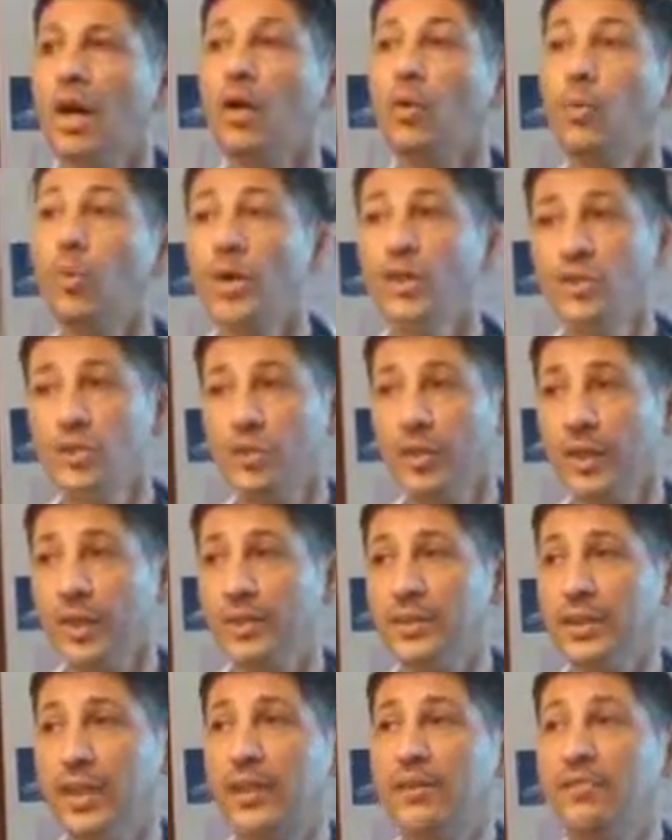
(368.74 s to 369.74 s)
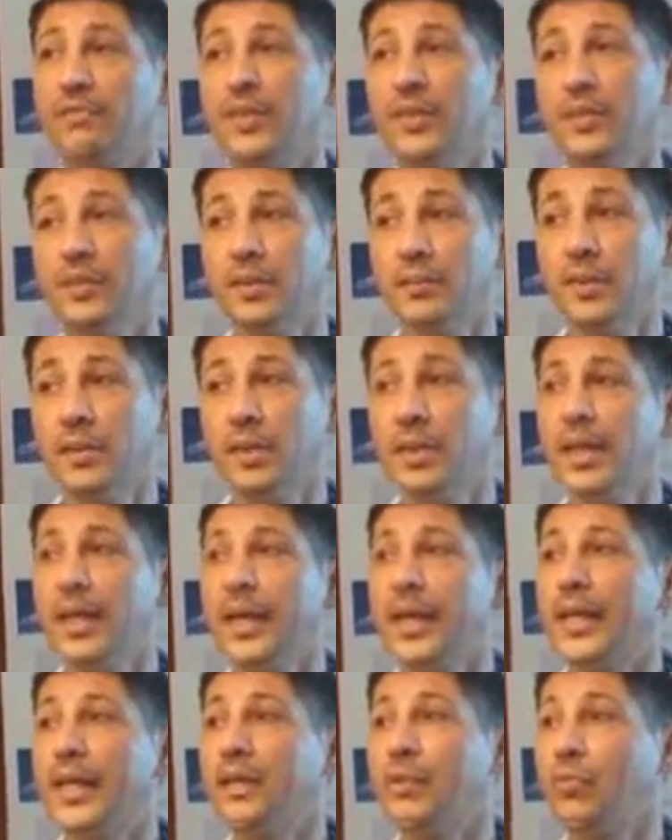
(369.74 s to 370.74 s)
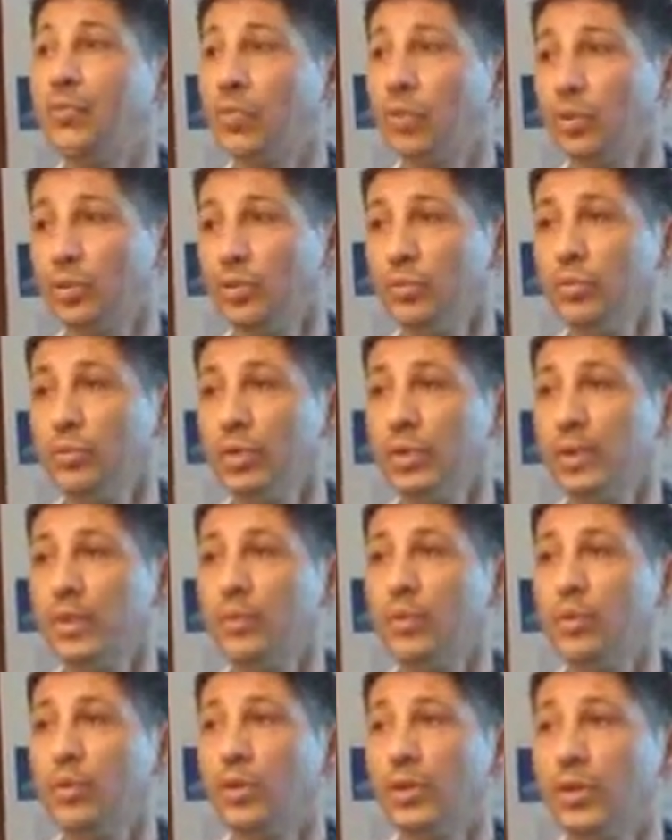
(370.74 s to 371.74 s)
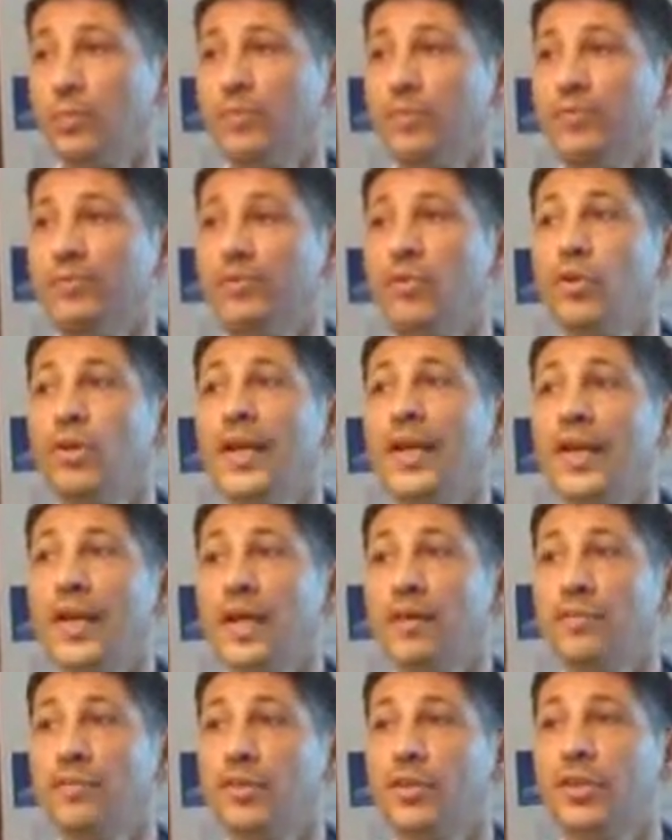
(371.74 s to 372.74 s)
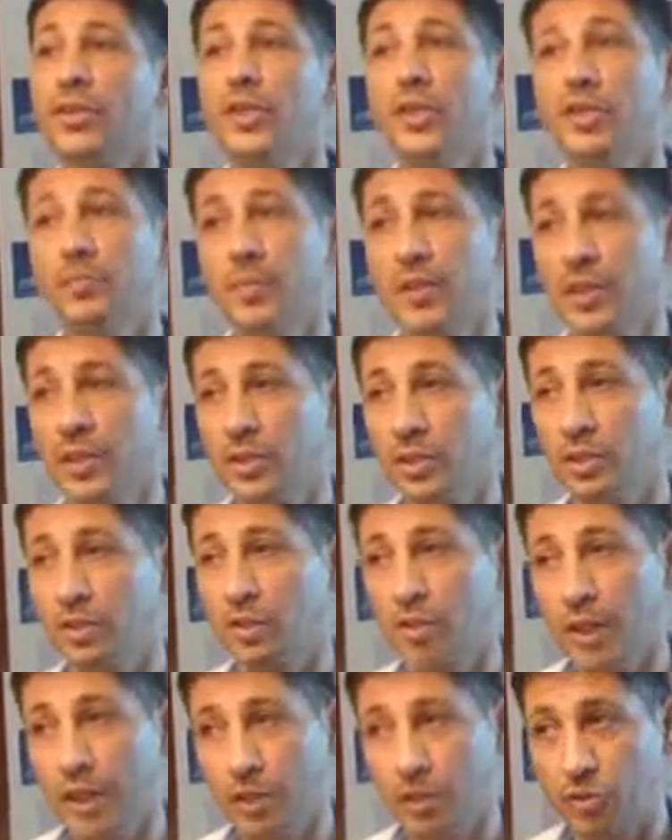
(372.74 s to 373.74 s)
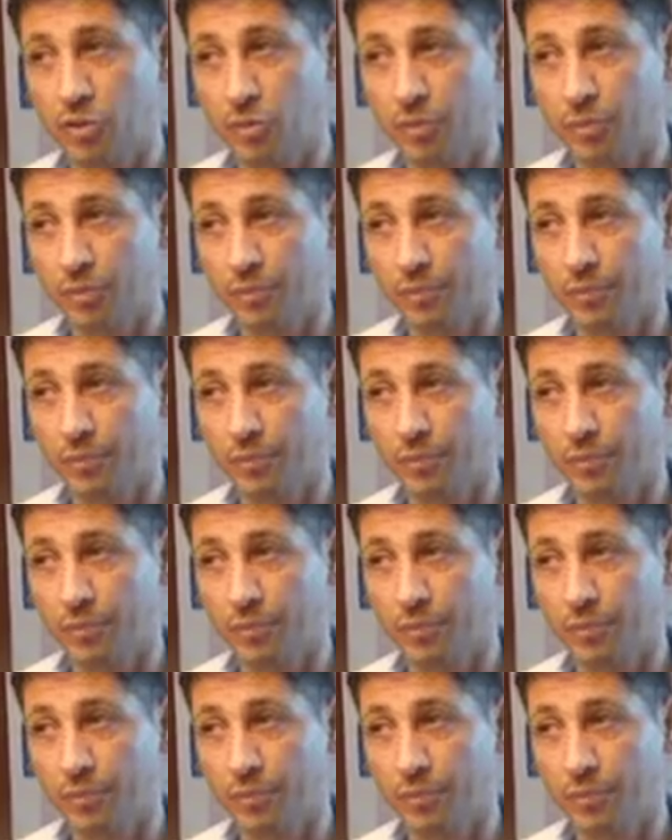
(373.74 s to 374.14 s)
Wash your hands effectively in warm running water before and after each patient collection.